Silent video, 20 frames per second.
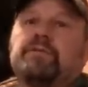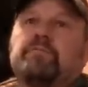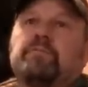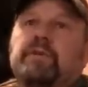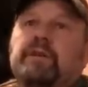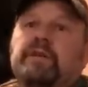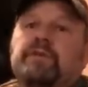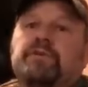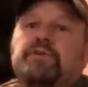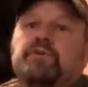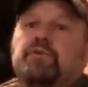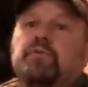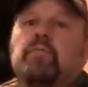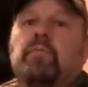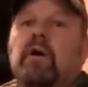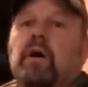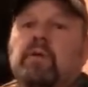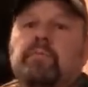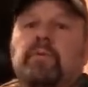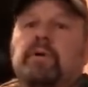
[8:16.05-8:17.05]
and we didn't shoot a
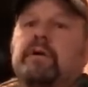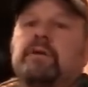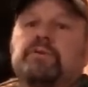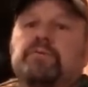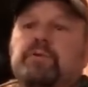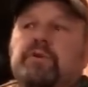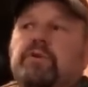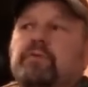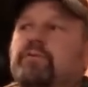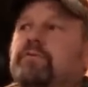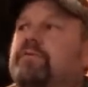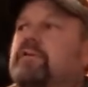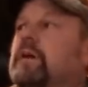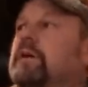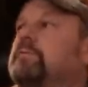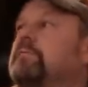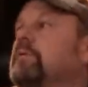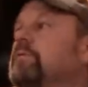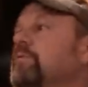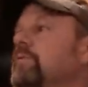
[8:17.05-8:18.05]
buck because we couldn't find one